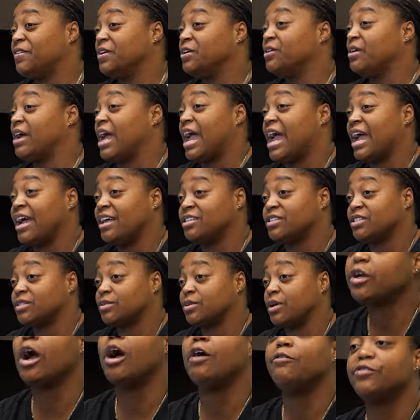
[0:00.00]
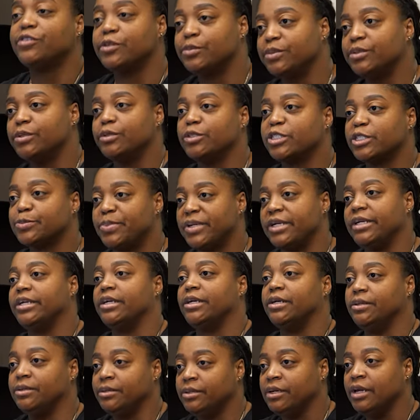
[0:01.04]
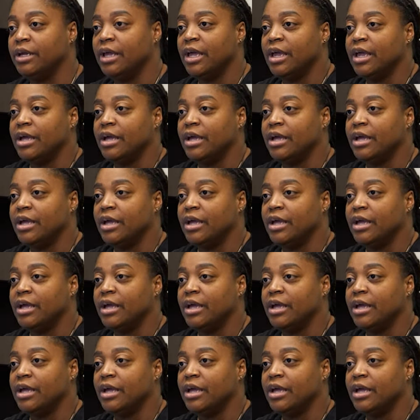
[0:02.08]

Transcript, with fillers: feel as comfortable speaking